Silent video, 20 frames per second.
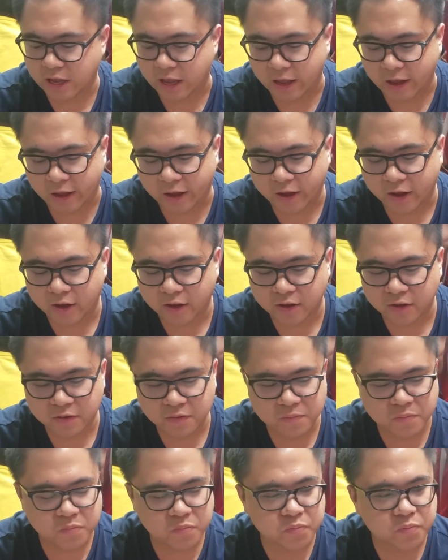
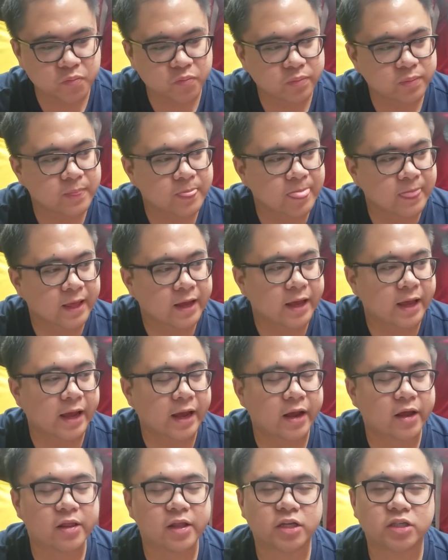Um,
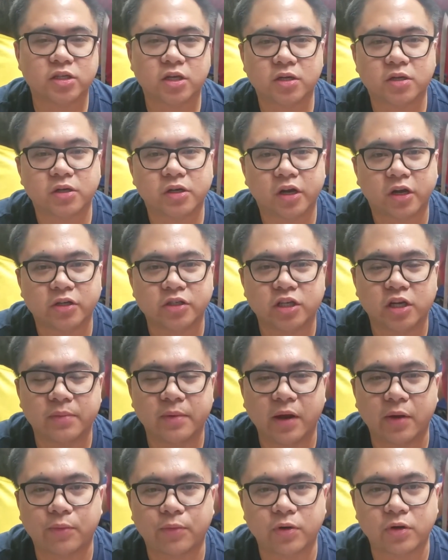and that's all. Y'all see me
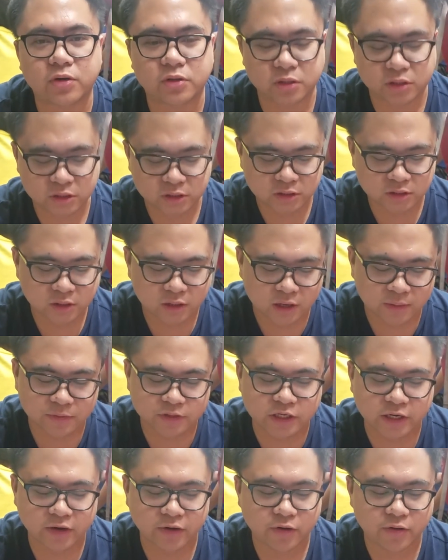at Worlds. I'm gonna
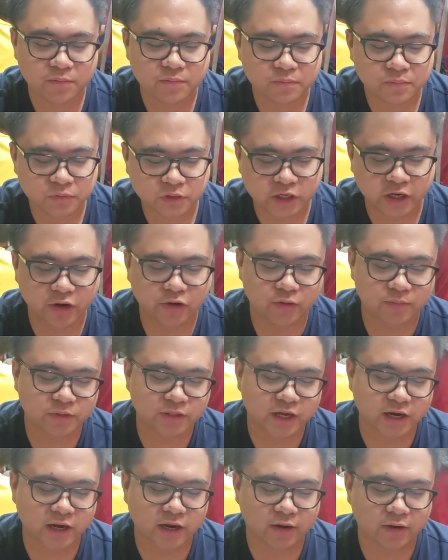take it home. Take it home,
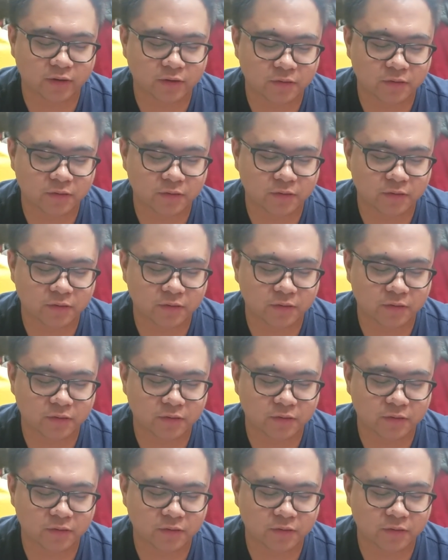San Diego.